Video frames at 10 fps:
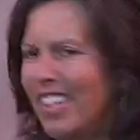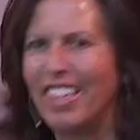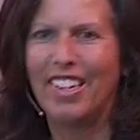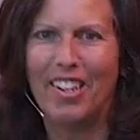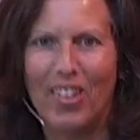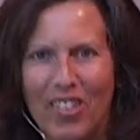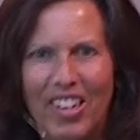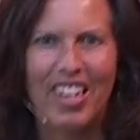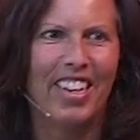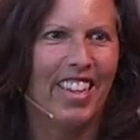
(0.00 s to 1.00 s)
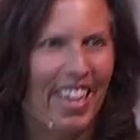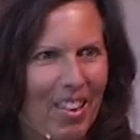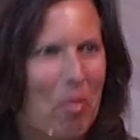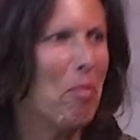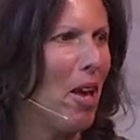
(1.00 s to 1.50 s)
You know, they,
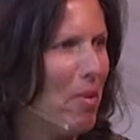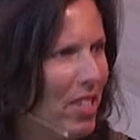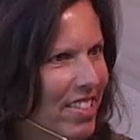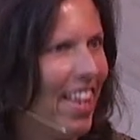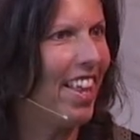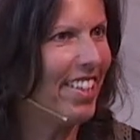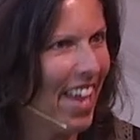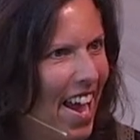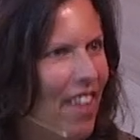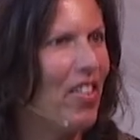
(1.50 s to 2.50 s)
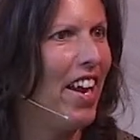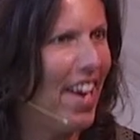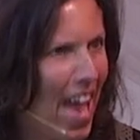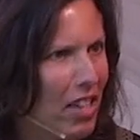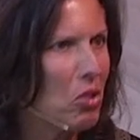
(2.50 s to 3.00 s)
babies, they like they have that
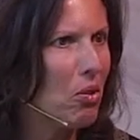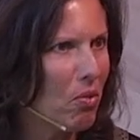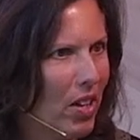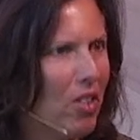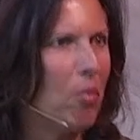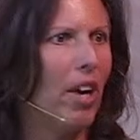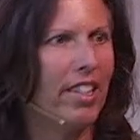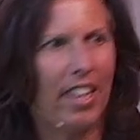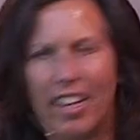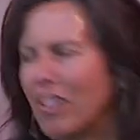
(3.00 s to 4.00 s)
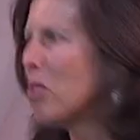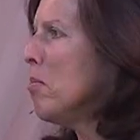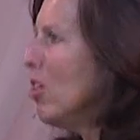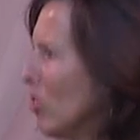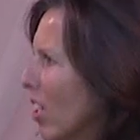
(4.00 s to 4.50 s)
natural rhythm, right? They hear the
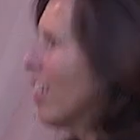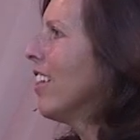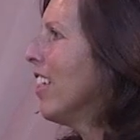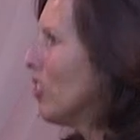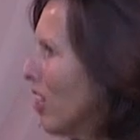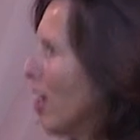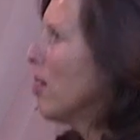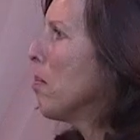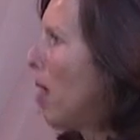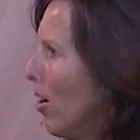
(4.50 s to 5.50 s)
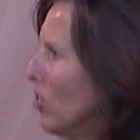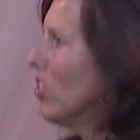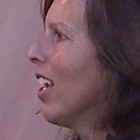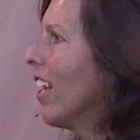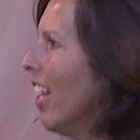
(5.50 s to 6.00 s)
music and they start
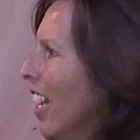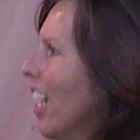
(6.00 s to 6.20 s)
bouncing.